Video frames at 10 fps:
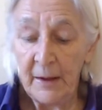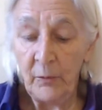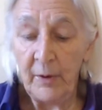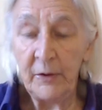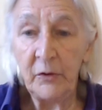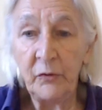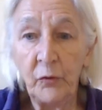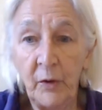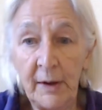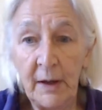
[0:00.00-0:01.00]
whether you're
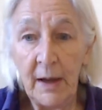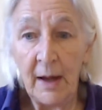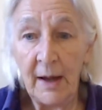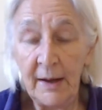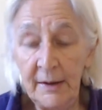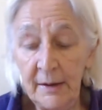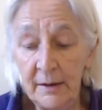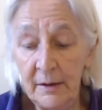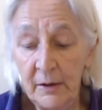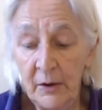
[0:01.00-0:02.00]
drawing a line
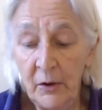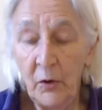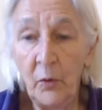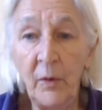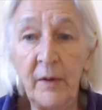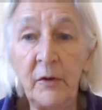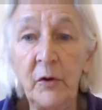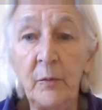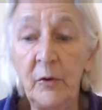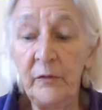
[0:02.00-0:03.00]
or whether
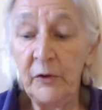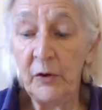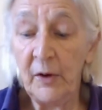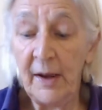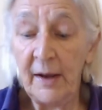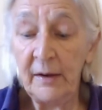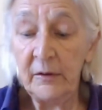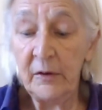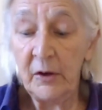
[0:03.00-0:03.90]
you're moving your hand